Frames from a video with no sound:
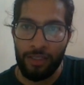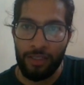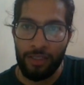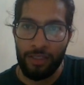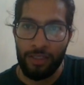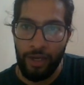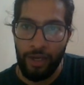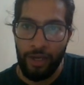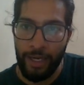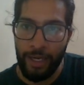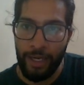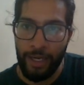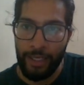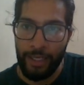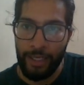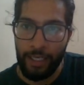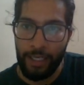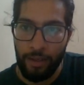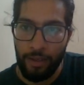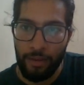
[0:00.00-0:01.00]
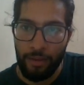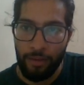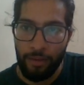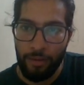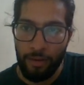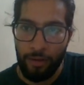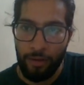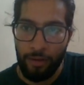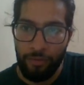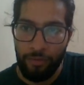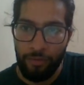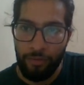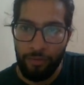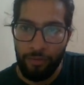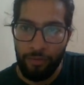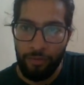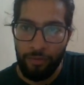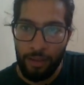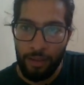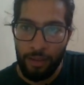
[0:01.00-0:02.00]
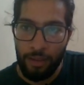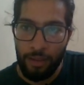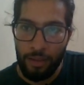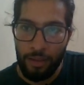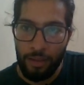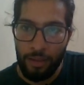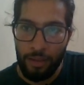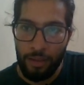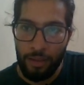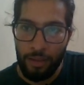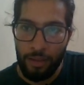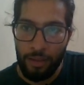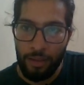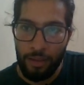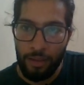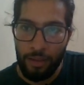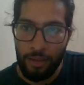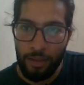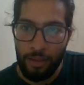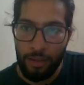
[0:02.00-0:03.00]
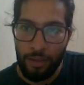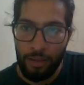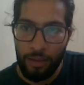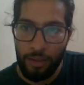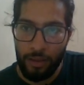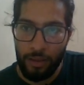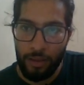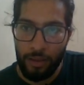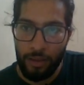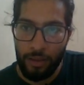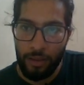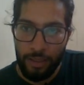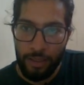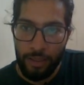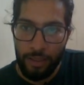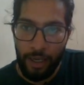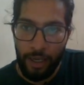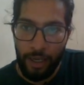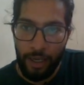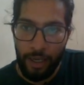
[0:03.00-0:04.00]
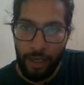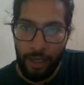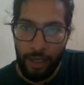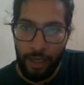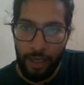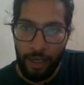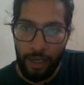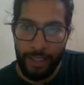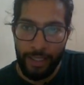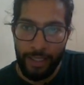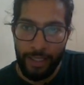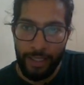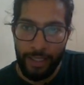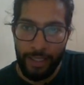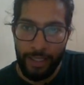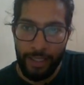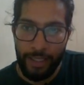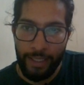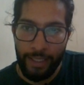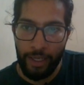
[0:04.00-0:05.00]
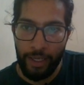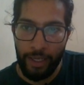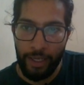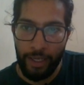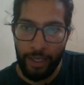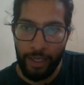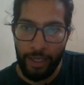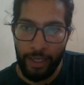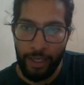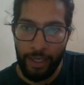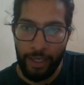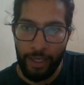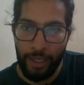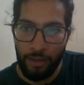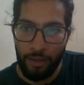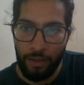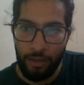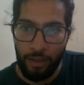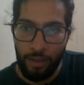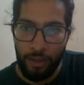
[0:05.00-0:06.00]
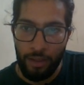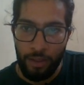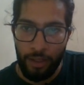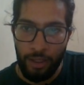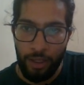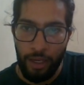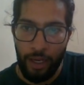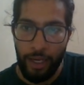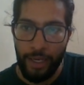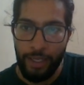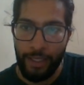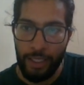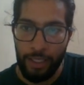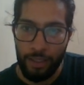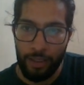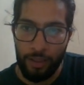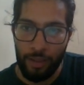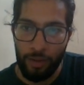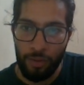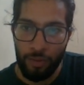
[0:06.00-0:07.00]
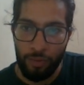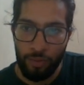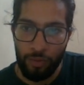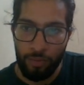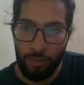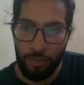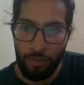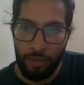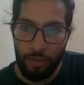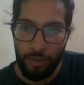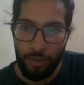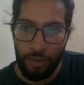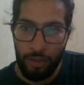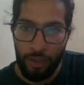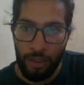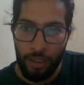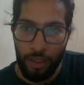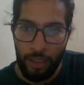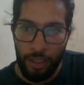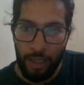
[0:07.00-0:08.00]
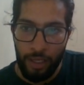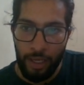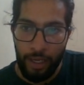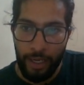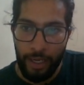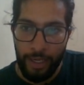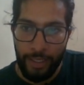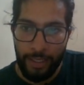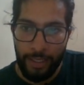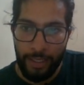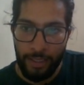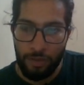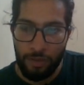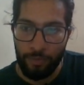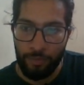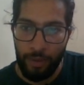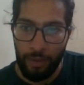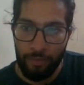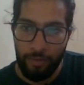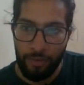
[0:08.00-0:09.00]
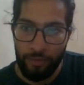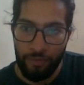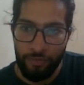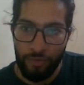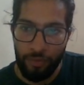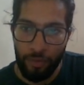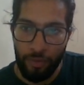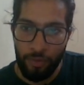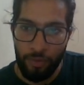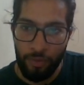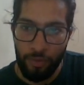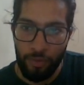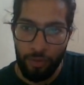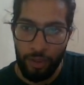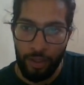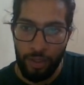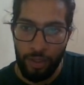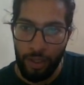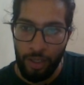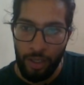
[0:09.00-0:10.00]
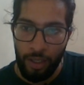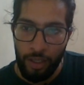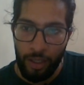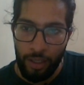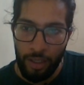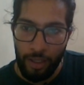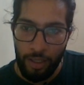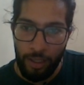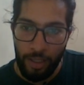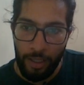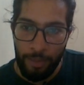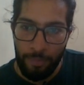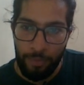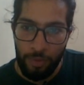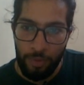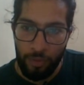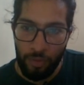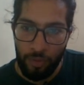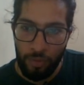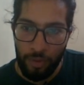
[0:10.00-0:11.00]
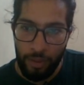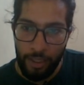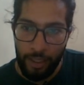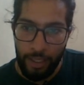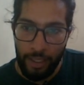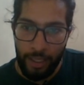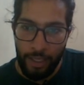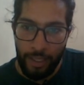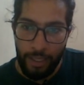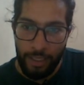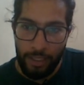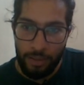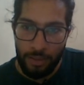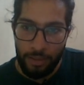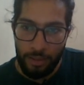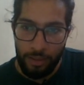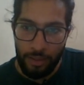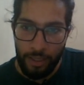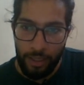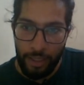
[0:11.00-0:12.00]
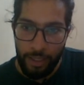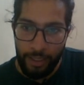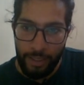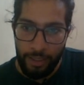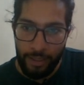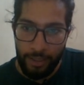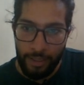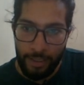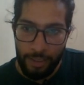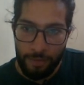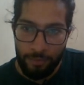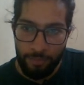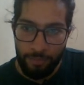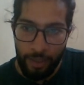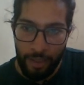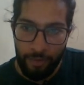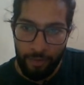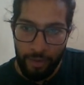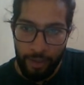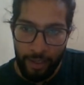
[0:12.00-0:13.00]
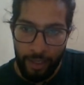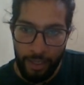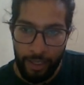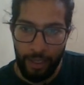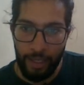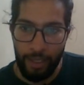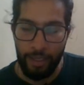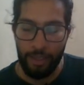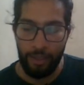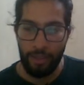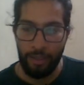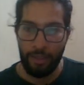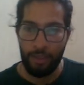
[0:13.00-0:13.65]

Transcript: of eta, we will go as eta square, eta cube, eta to power 4, up to ita's power n.